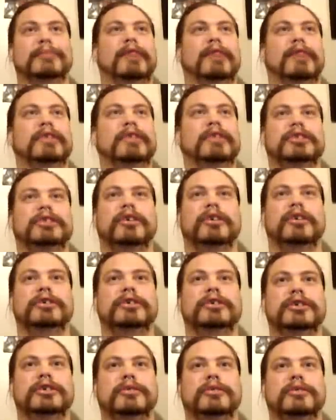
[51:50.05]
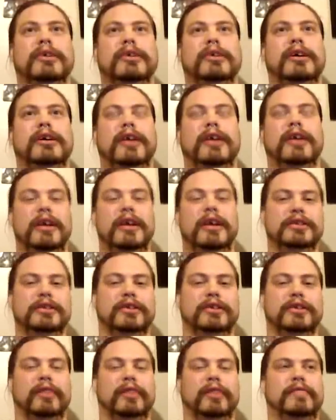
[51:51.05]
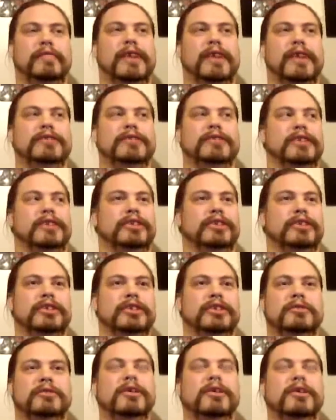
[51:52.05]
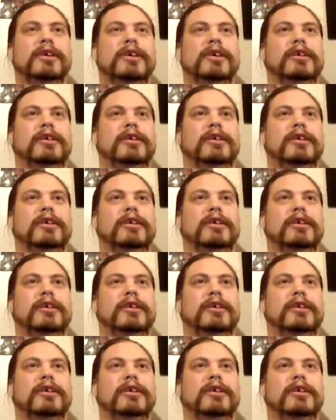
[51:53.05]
But if it just turns into a insult fest and just